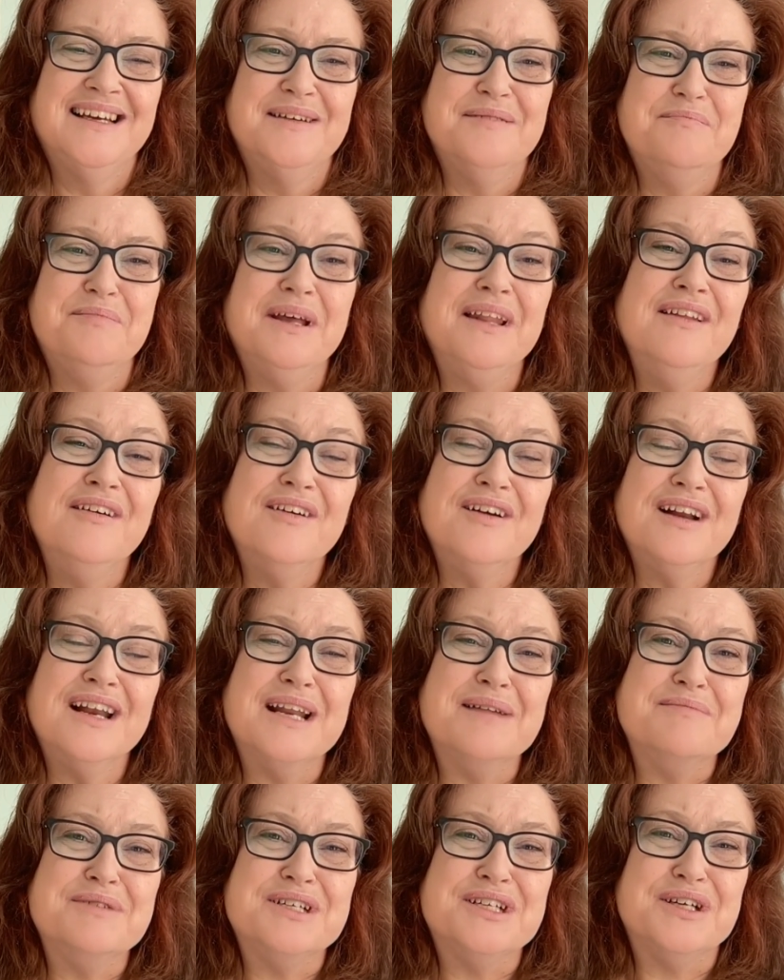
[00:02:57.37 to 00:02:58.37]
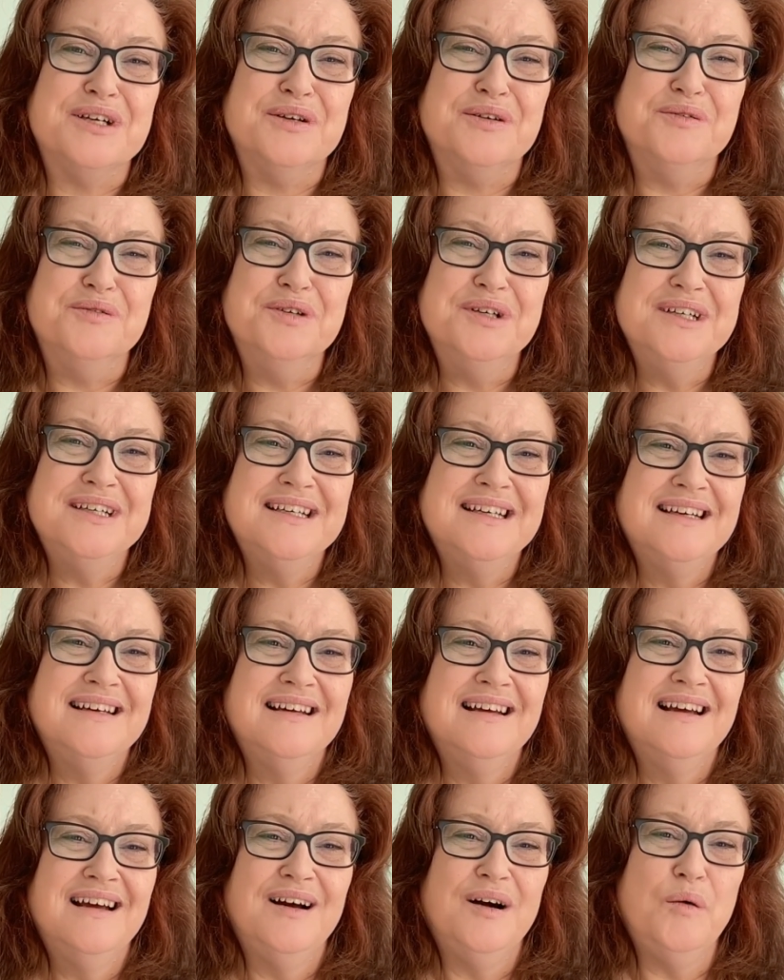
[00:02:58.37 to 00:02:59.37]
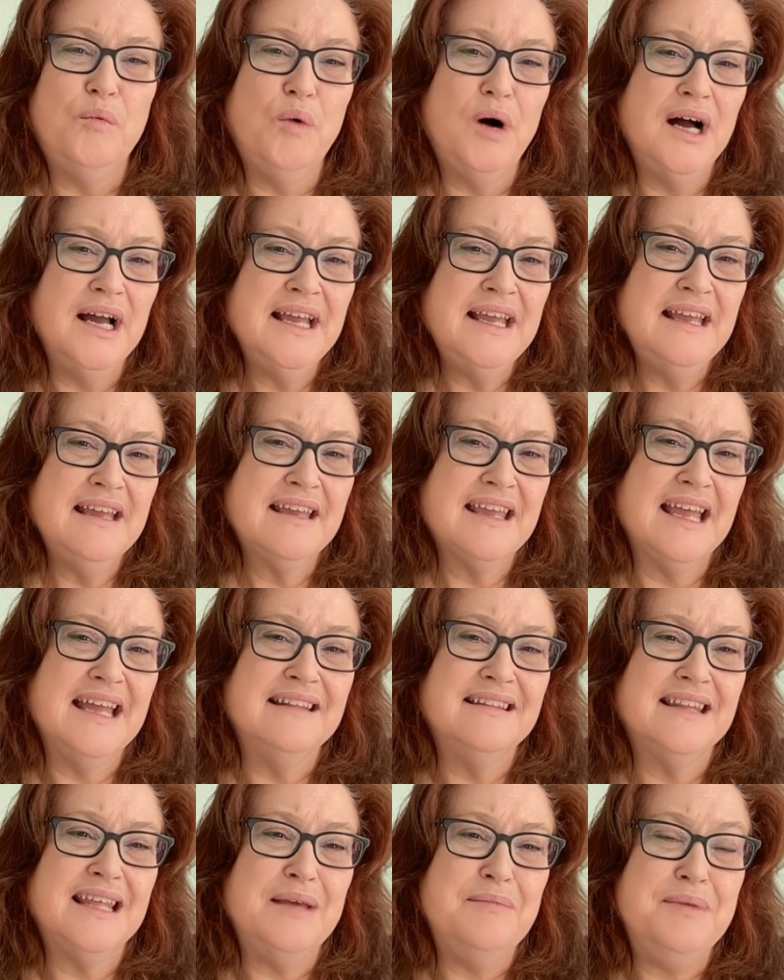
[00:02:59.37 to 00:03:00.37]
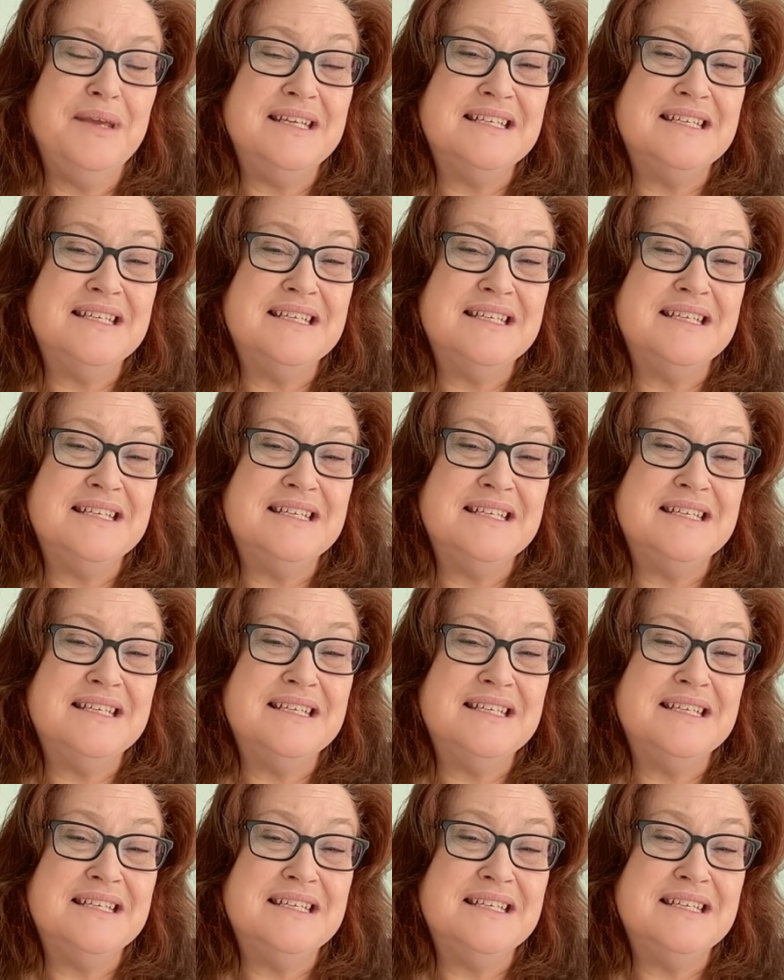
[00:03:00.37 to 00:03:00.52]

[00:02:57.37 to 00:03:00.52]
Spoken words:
Pillar number 2. Why can't they be